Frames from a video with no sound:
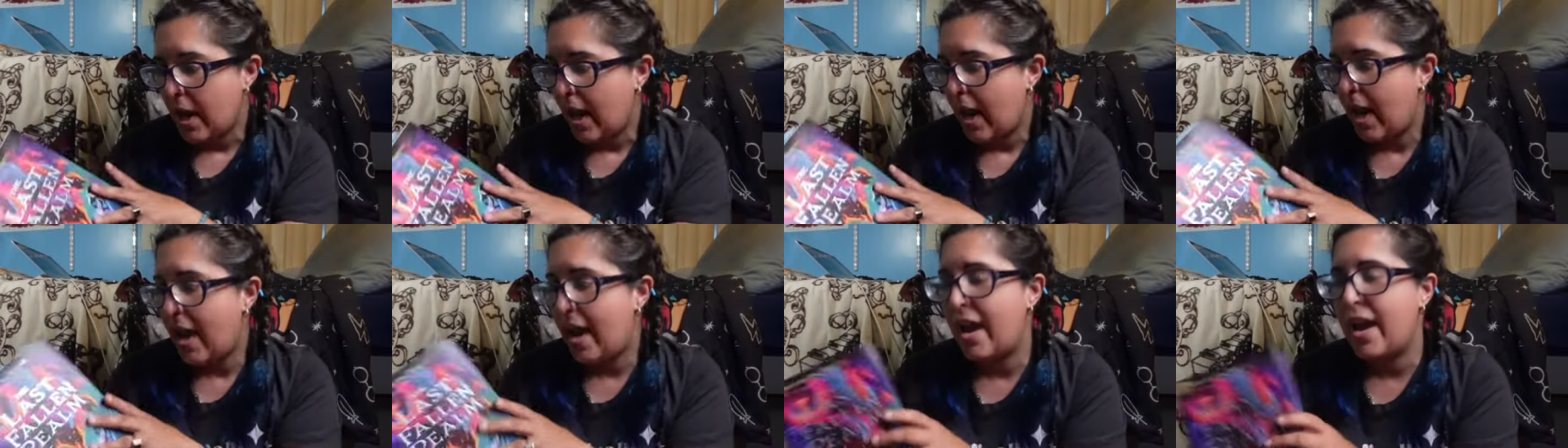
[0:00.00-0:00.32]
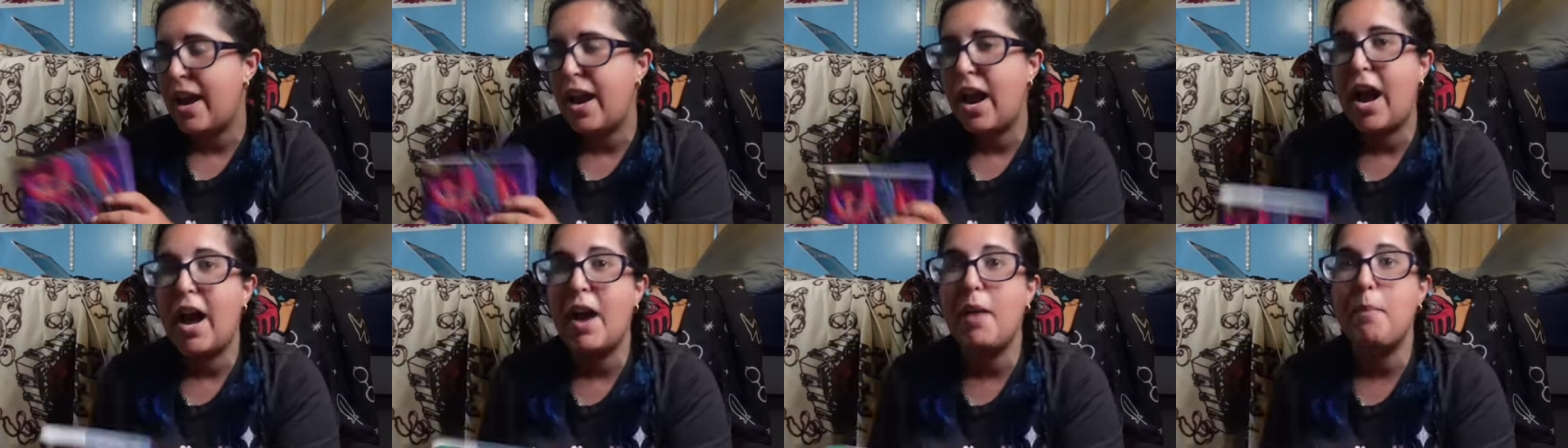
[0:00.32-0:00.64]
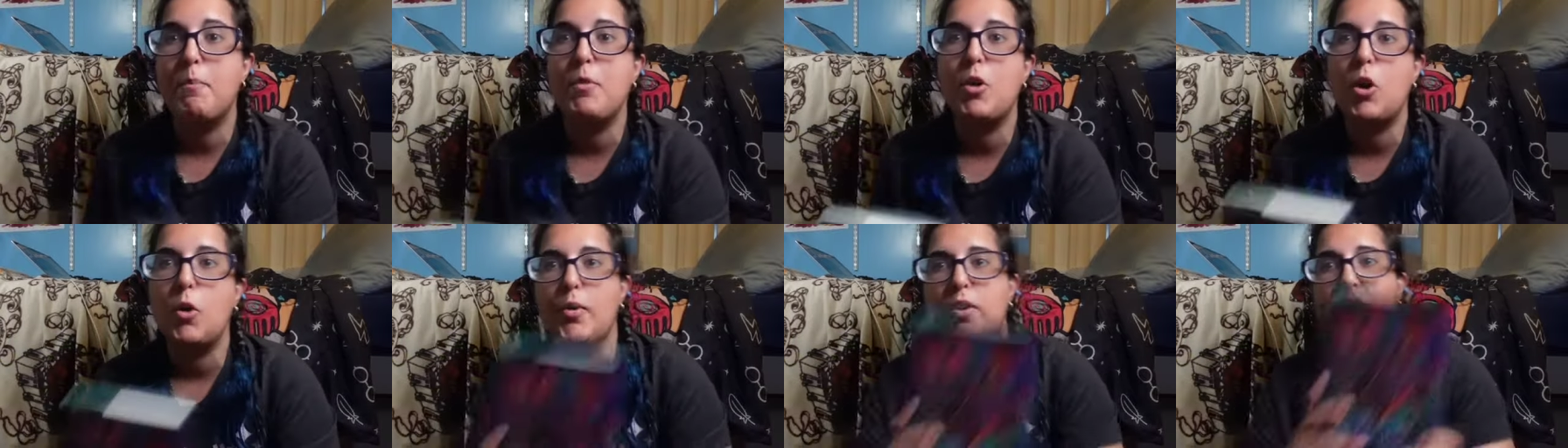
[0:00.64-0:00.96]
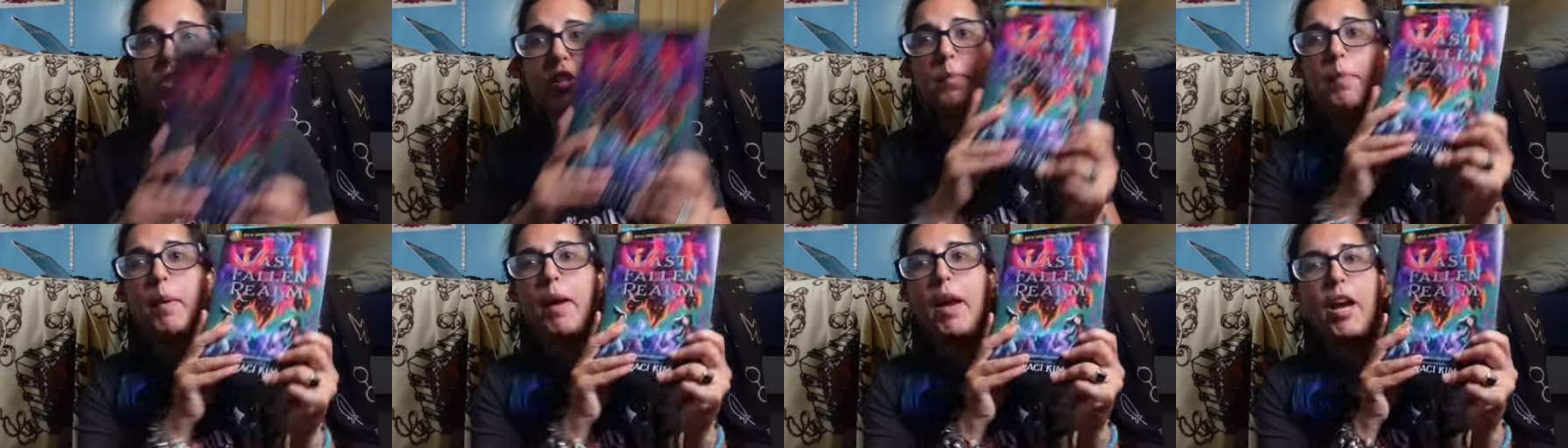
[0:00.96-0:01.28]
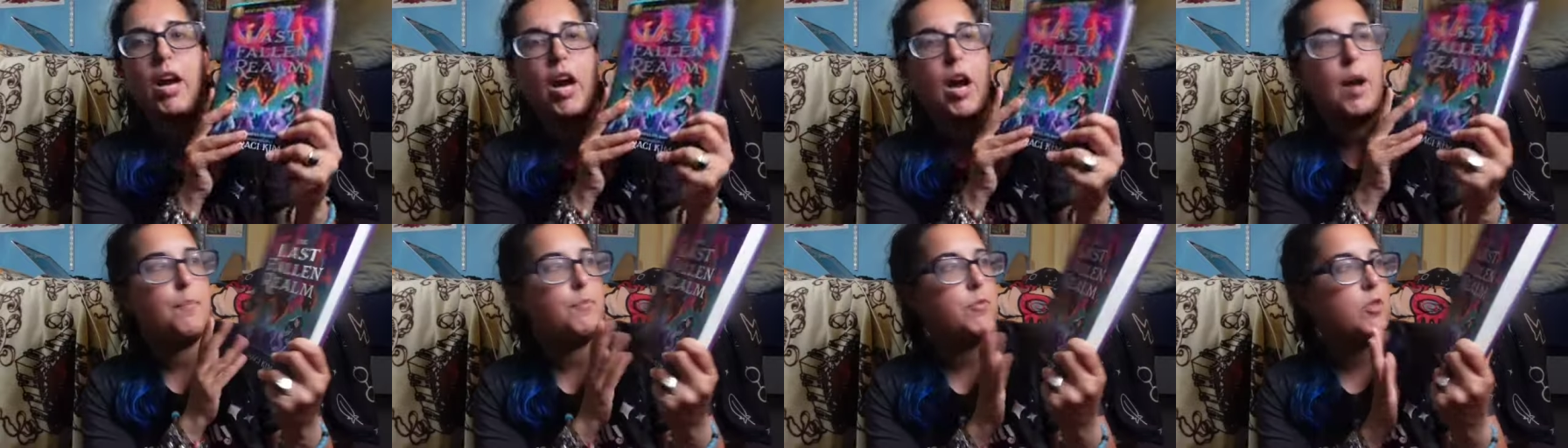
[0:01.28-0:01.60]
And I'm going to
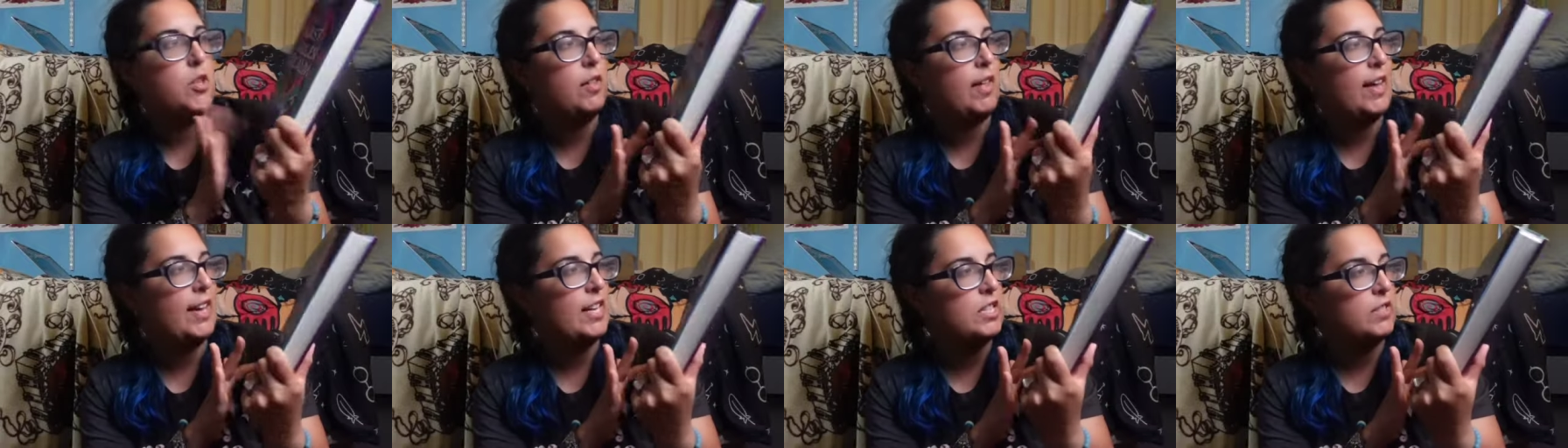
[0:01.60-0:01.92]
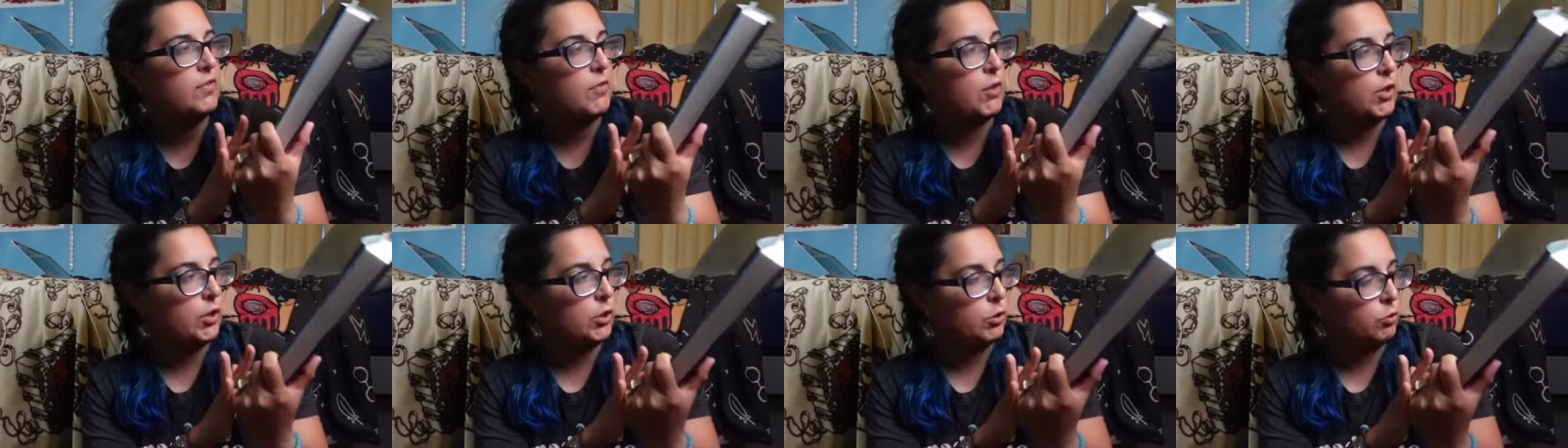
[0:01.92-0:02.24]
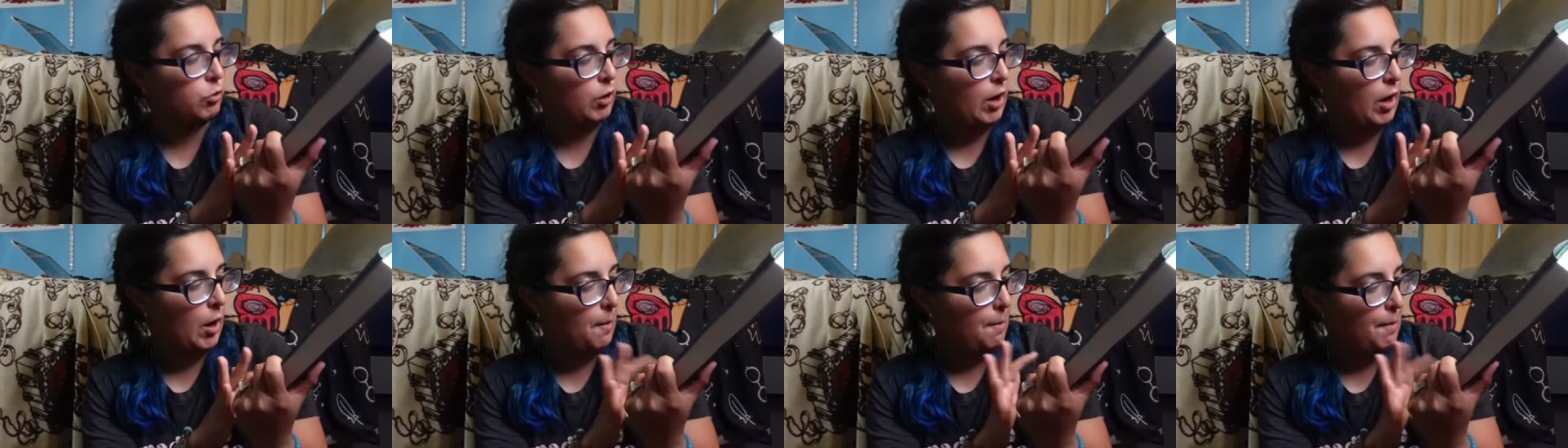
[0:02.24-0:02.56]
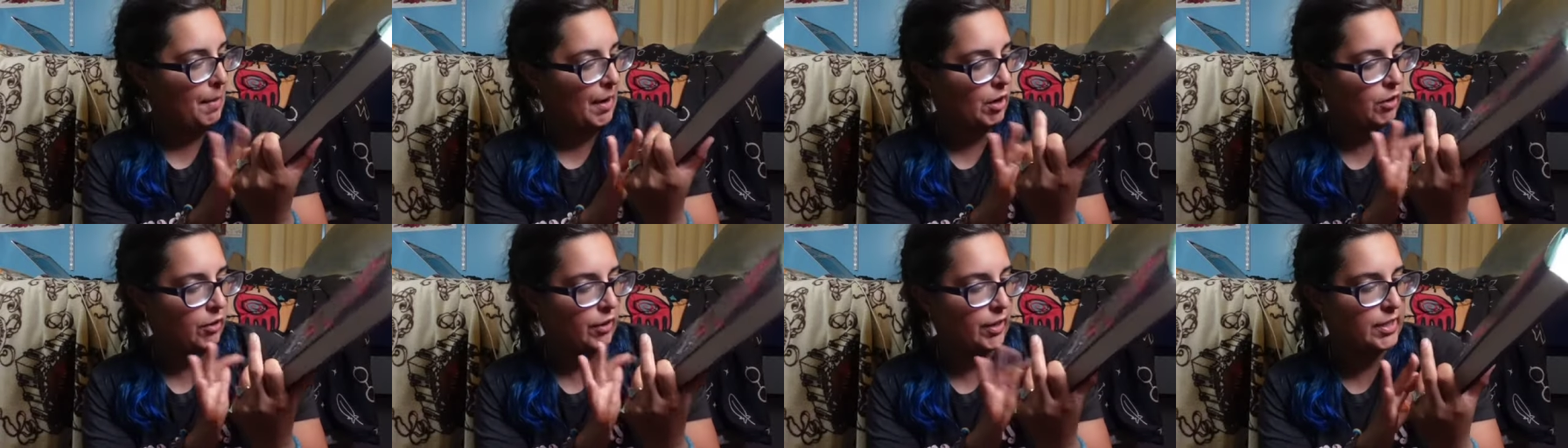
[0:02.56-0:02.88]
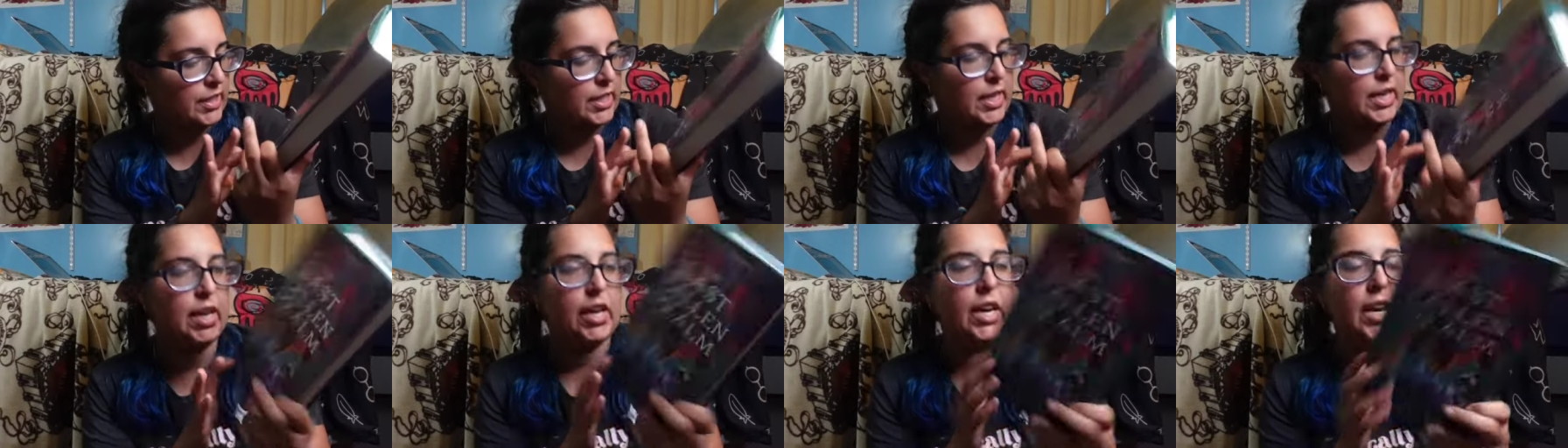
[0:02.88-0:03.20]
pick up The Last Fallen Realm by
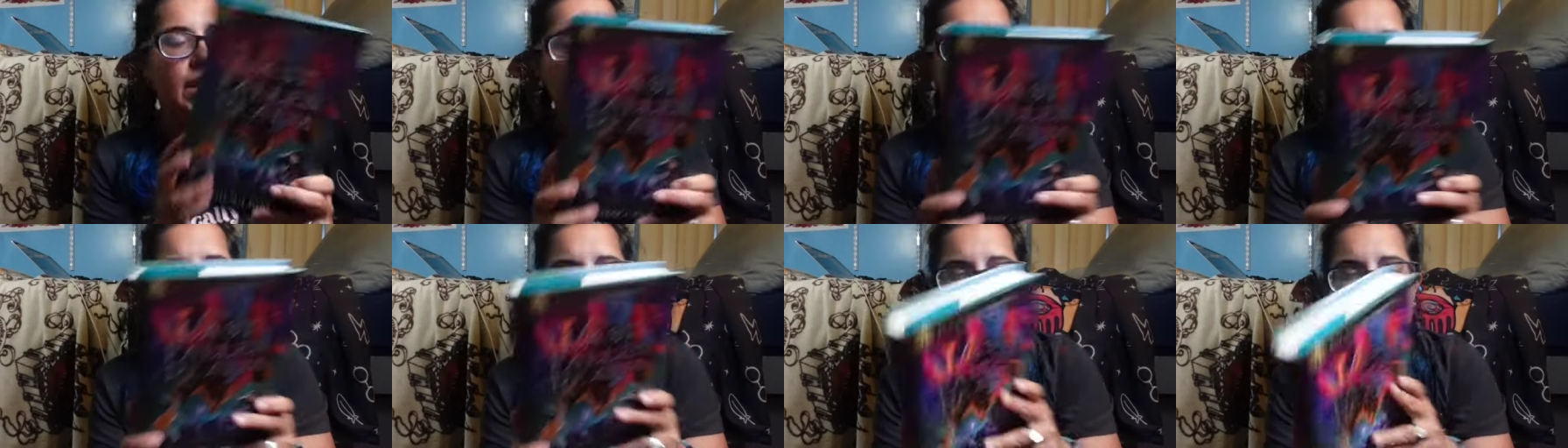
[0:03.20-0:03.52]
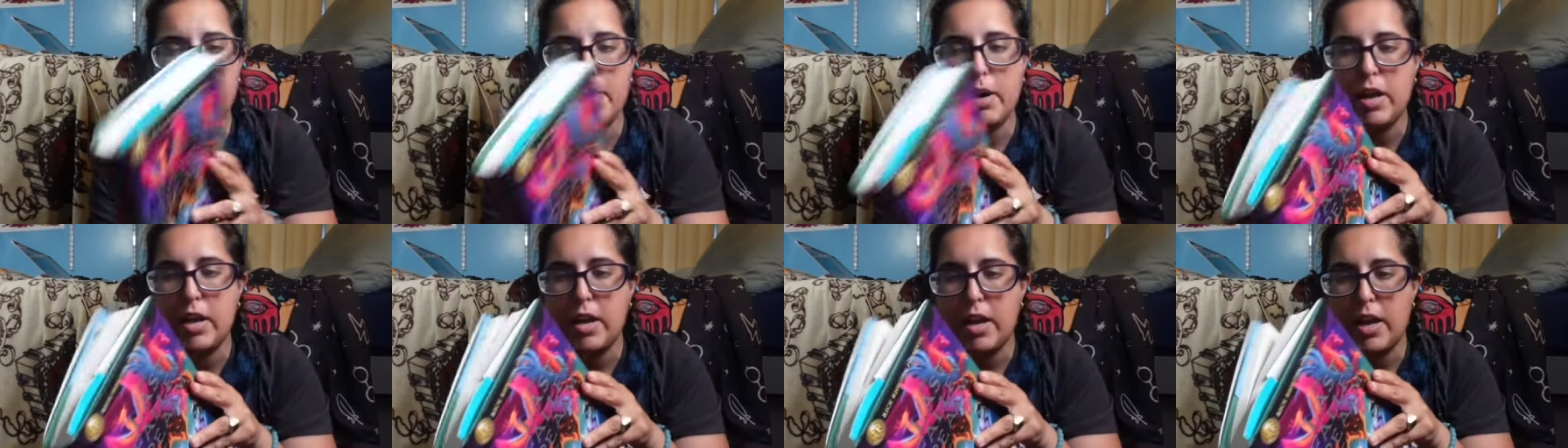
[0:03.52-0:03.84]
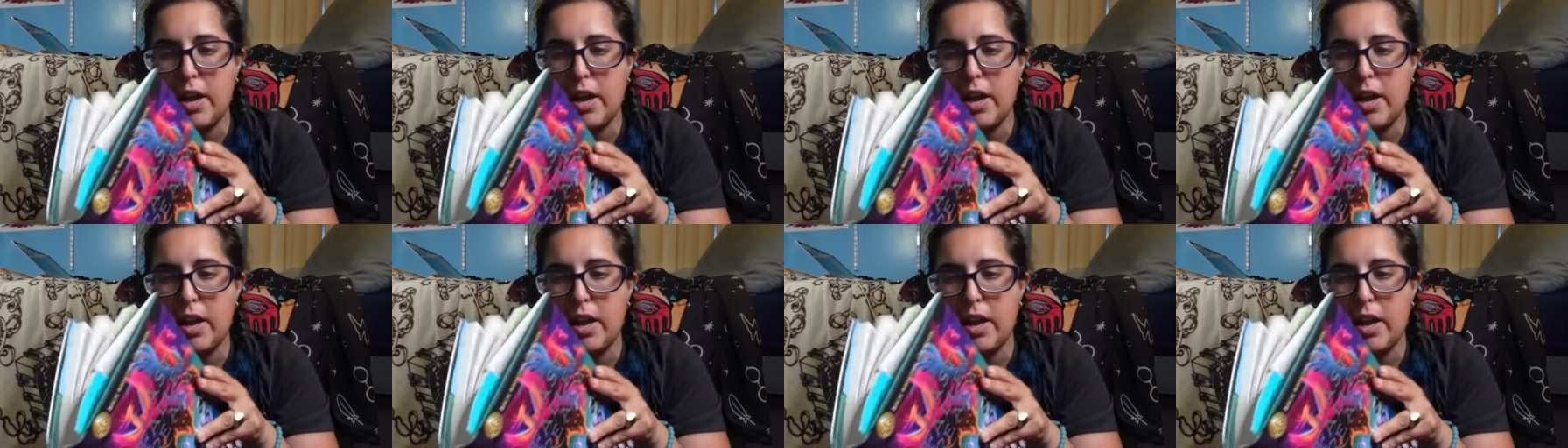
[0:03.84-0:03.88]
Gracie Kim.